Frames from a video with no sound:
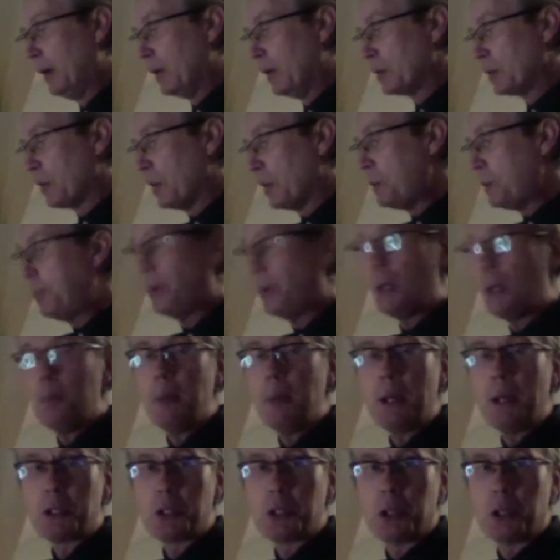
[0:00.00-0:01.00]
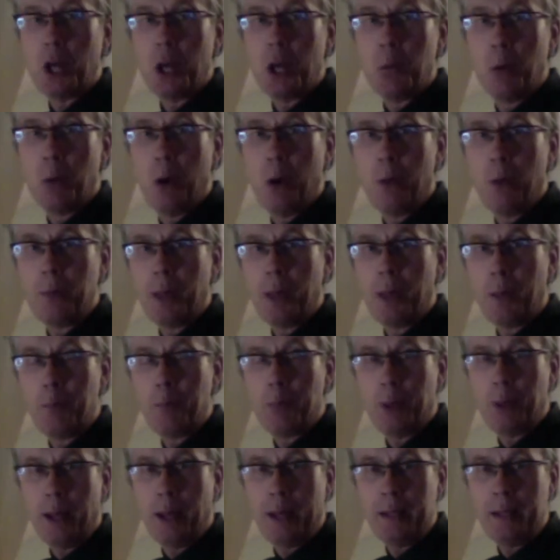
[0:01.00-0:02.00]
So let's put the metronome on and
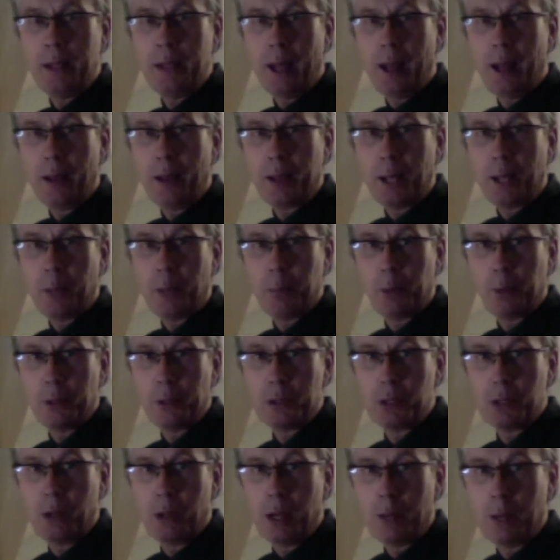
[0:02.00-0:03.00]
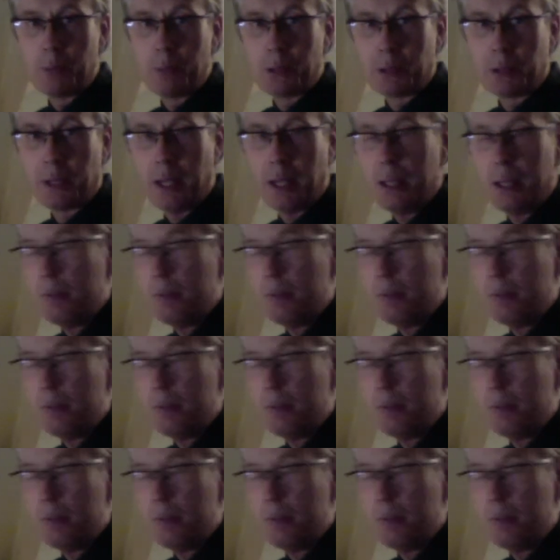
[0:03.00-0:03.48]
play that a couple of times, okay?